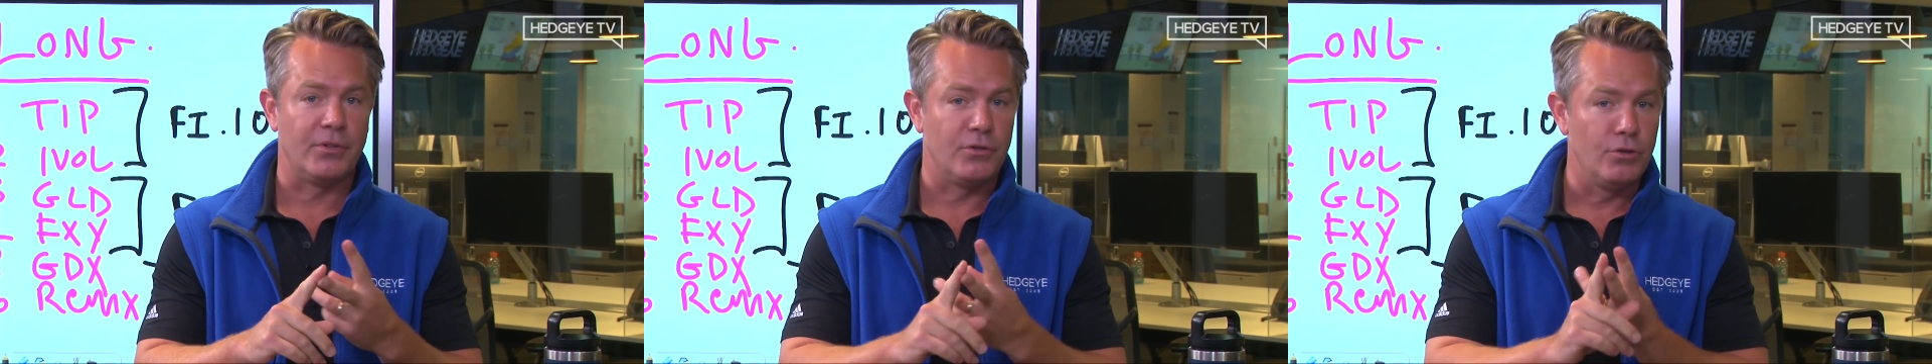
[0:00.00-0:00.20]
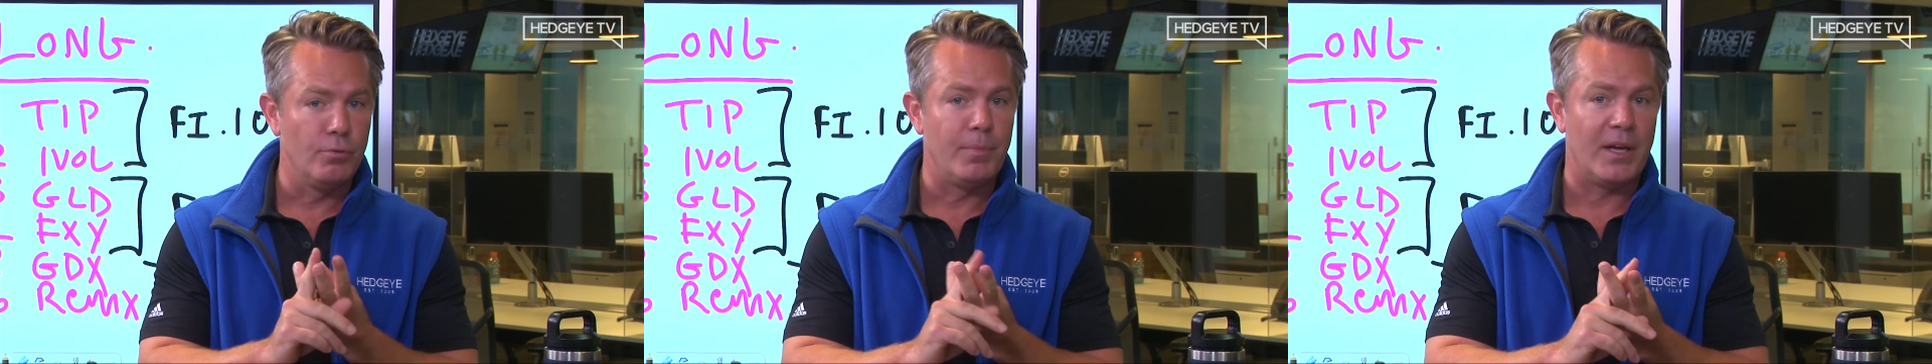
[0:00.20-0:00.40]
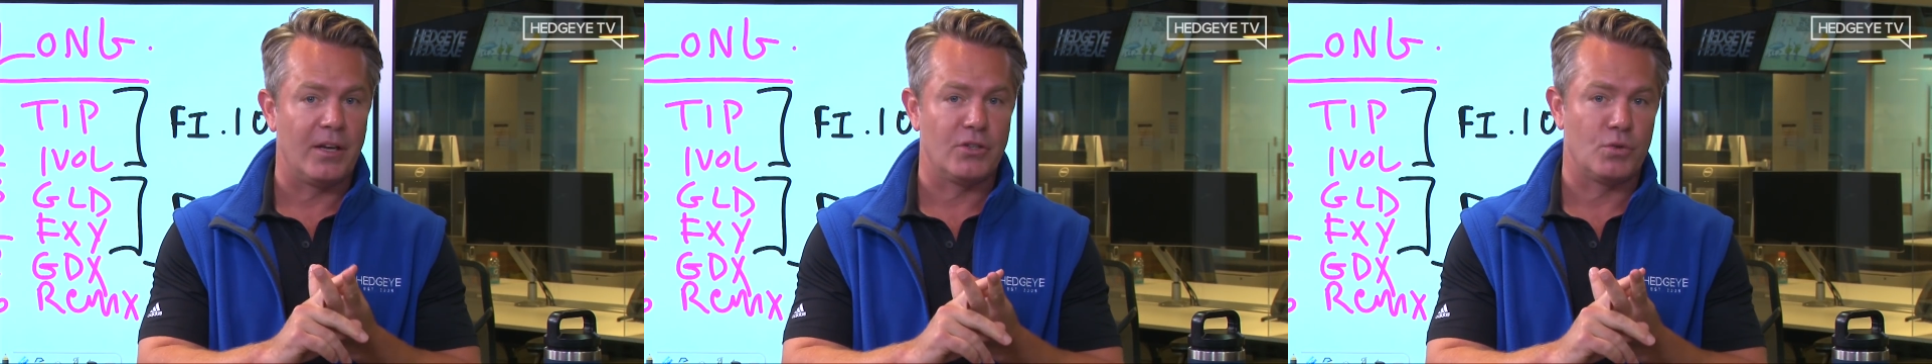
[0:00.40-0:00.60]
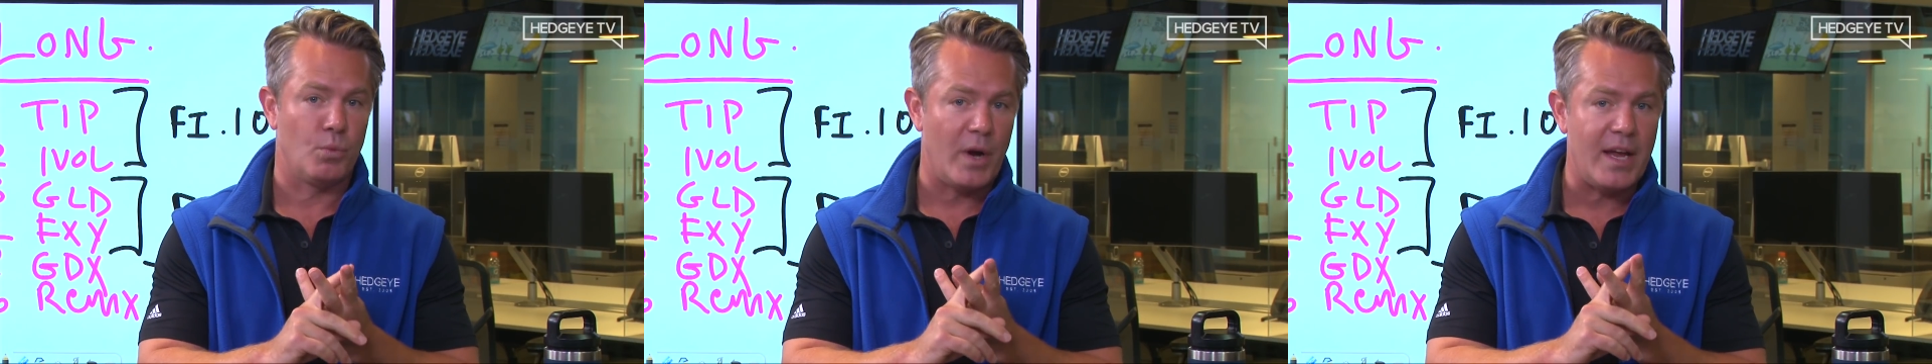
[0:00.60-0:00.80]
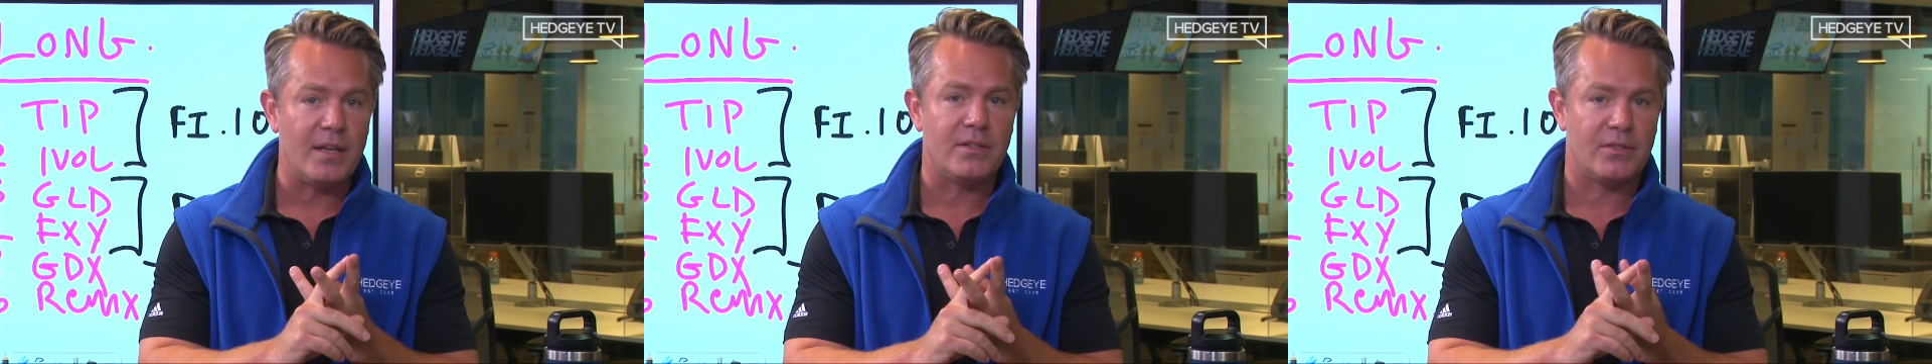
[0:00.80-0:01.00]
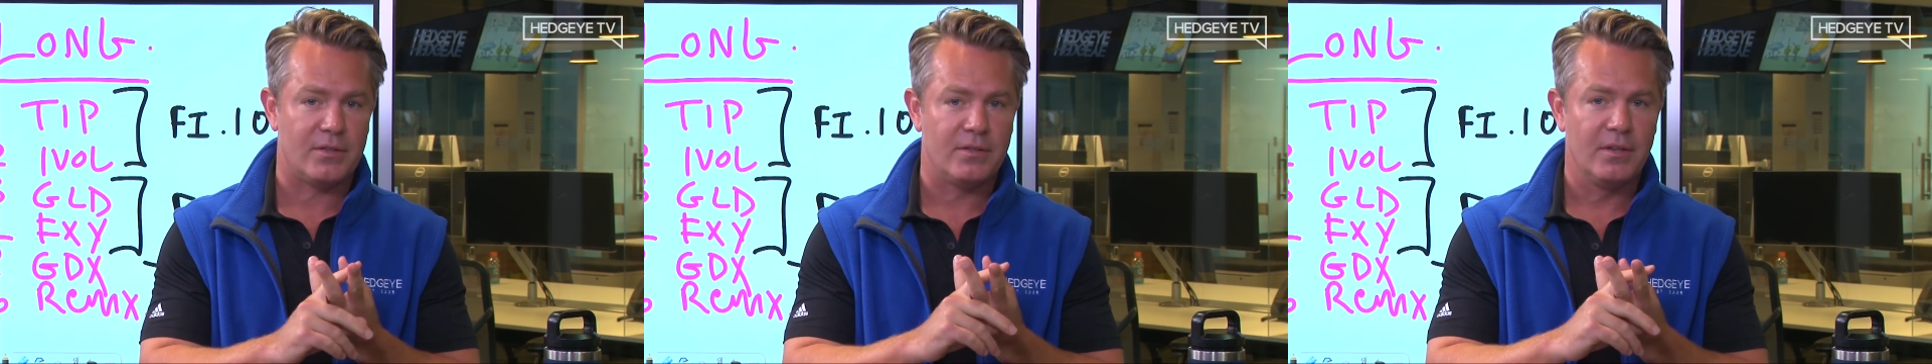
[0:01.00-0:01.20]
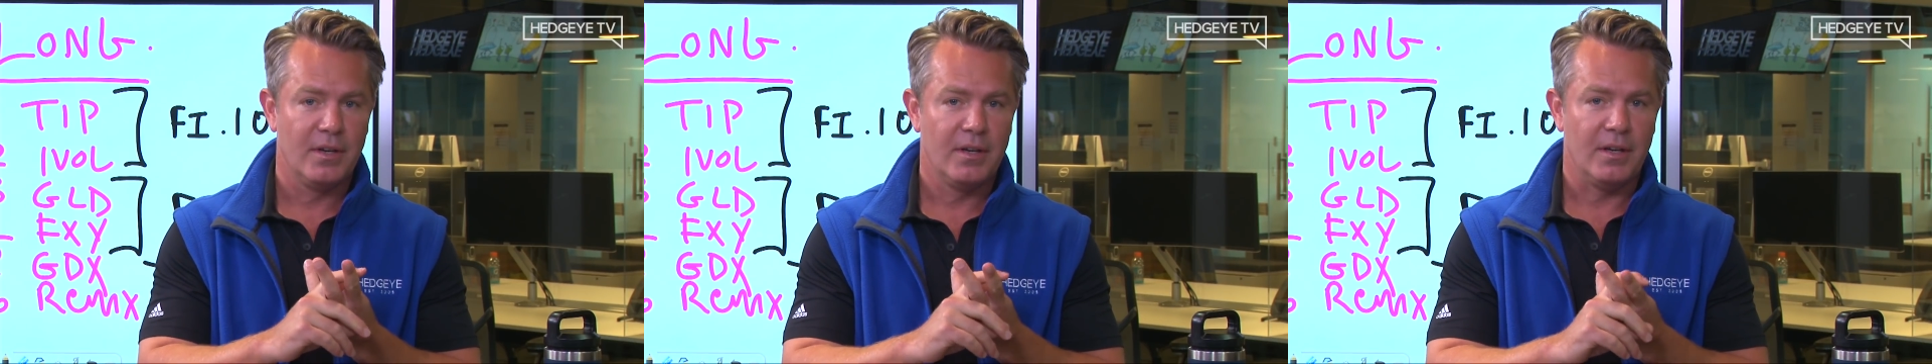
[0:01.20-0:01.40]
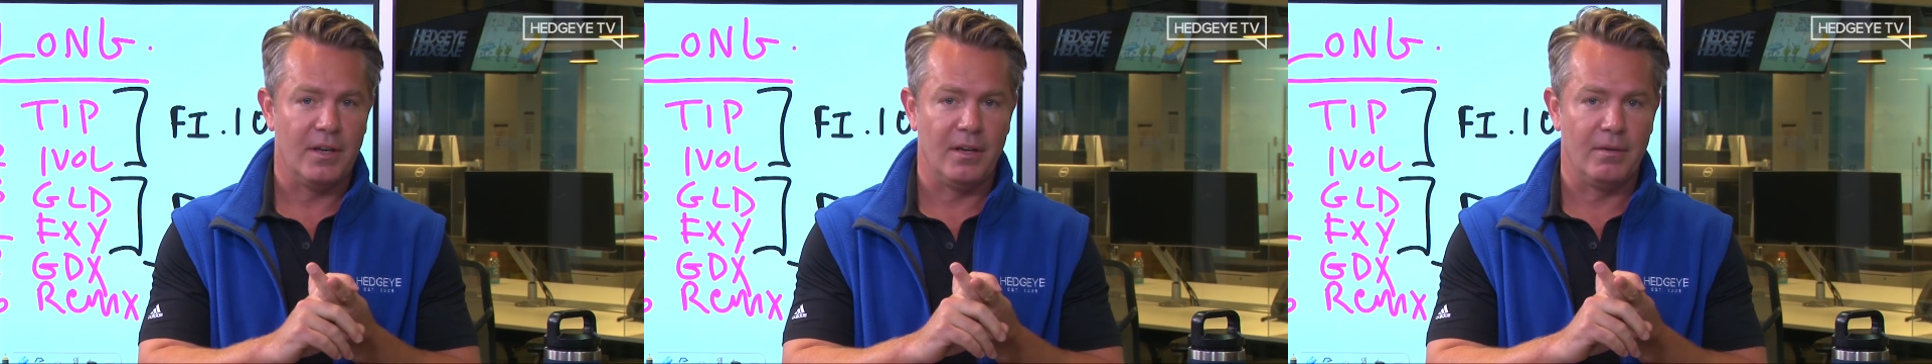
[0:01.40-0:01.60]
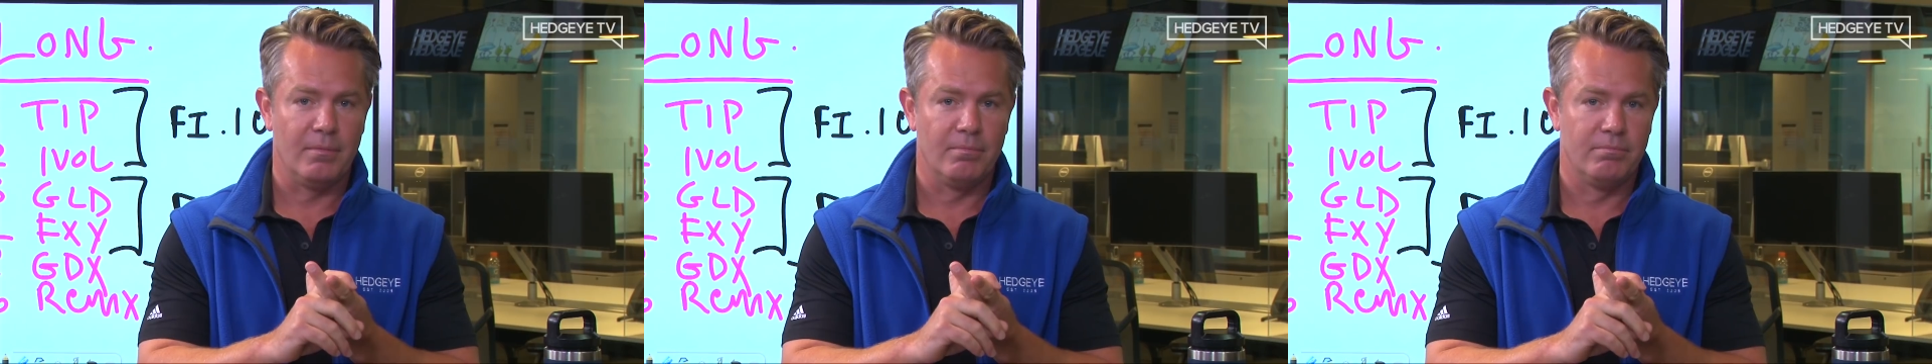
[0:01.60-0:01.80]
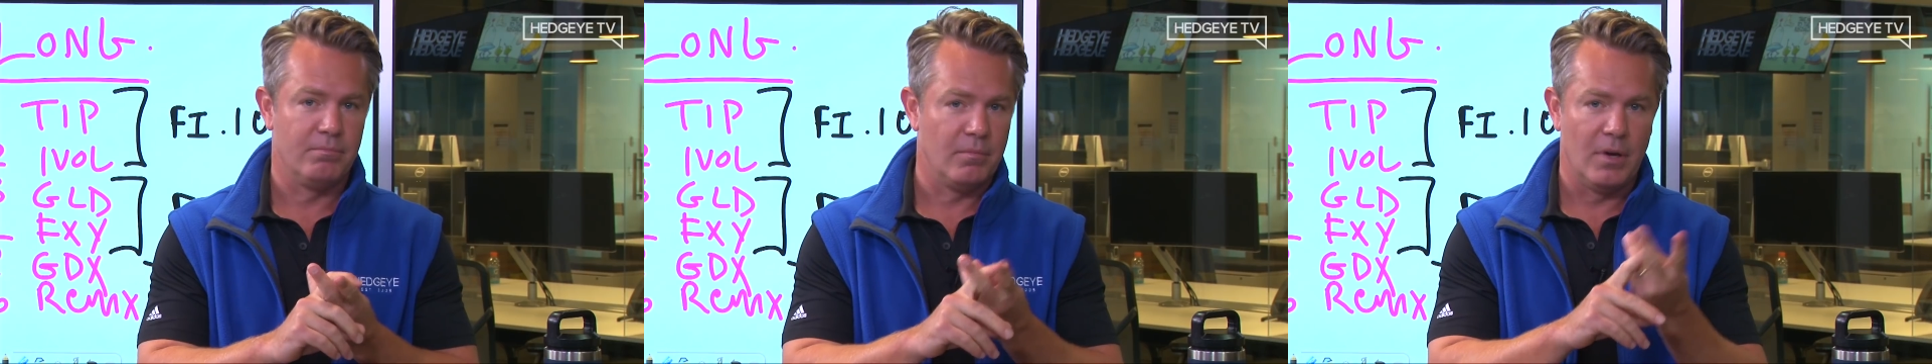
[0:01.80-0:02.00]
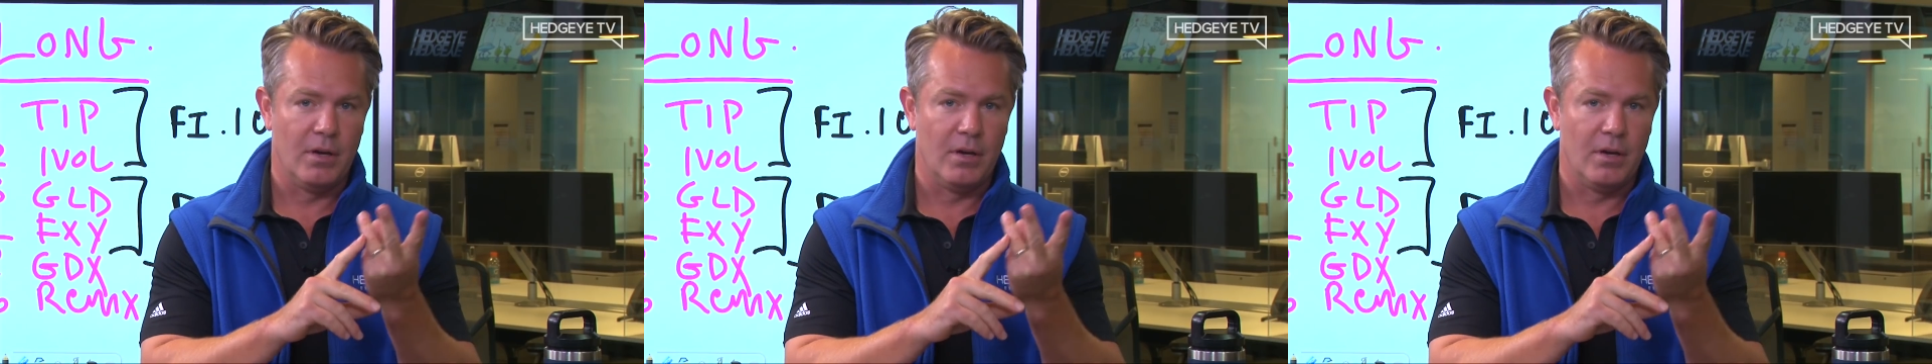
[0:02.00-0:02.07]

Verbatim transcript: the two biggest weights in,